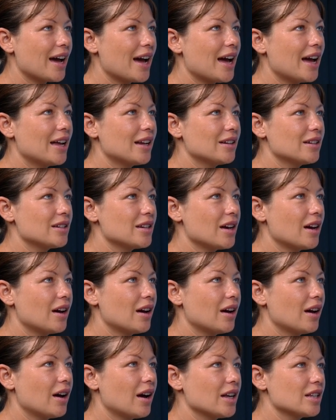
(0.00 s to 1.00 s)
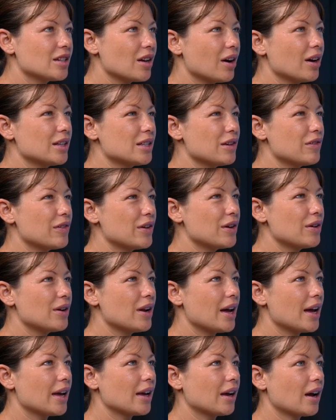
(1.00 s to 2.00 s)
and I started to feel
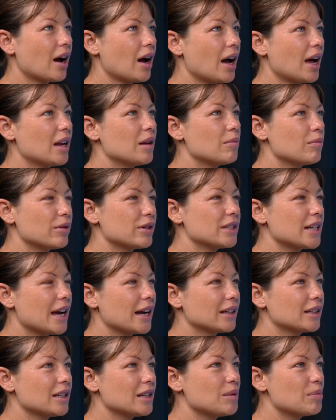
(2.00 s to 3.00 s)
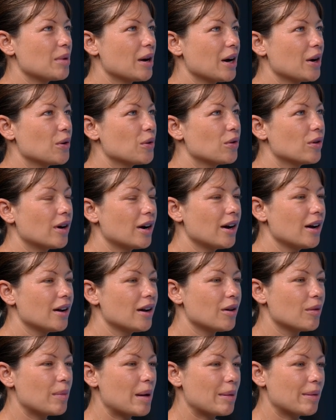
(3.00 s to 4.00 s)
like I hadn't protected my
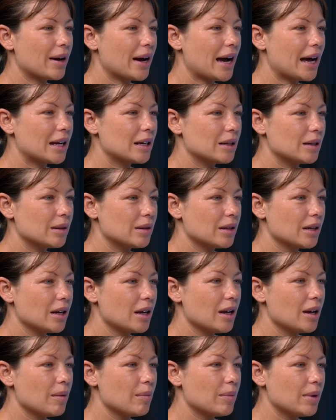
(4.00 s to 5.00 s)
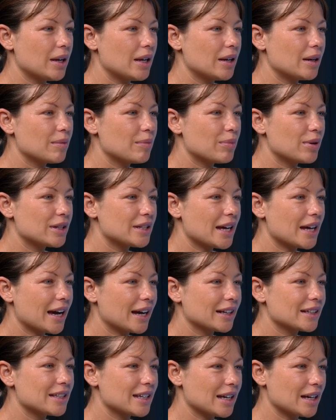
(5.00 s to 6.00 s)
aura, or maybe I hadn't been
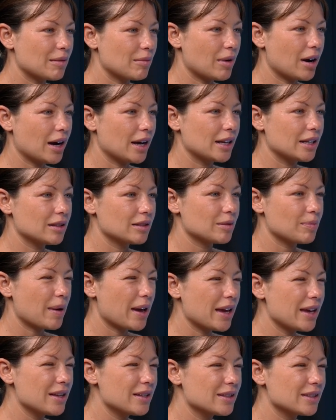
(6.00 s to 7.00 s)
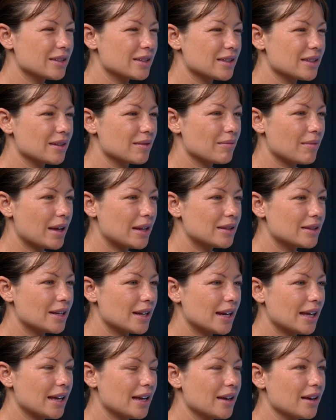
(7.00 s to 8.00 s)
protecting my space
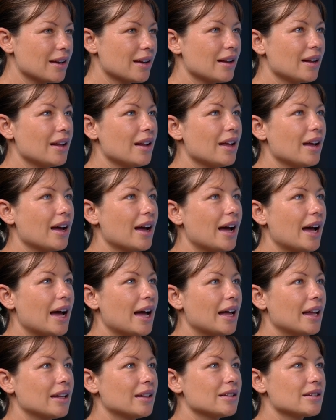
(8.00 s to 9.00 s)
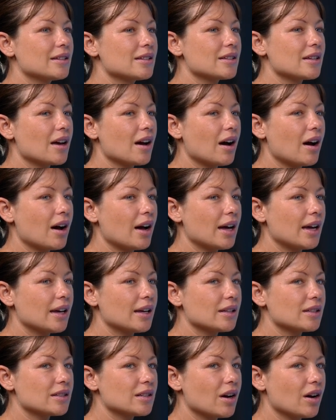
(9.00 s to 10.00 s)
mentally, and
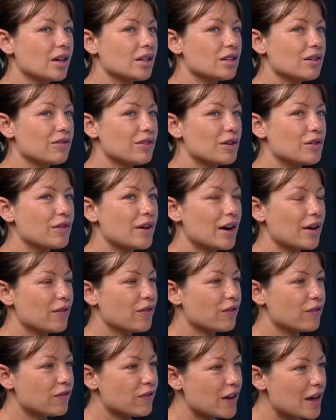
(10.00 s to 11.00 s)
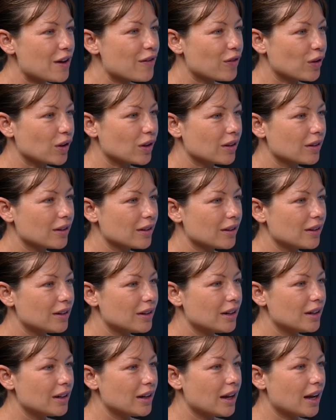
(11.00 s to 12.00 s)
I started to feel very fearful,
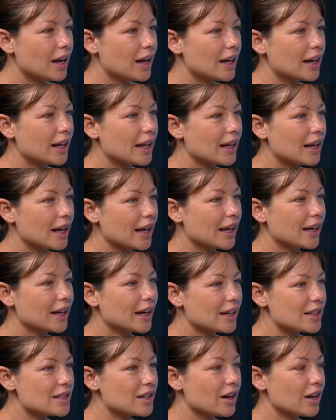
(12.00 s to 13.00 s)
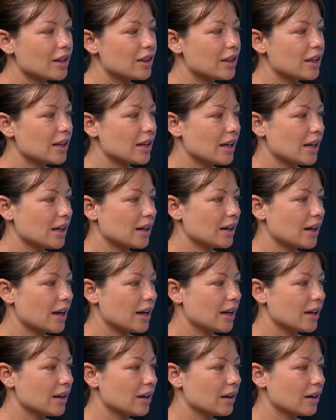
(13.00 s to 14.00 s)
and I started thinking
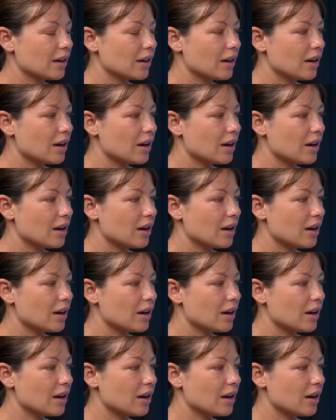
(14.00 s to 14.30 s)
like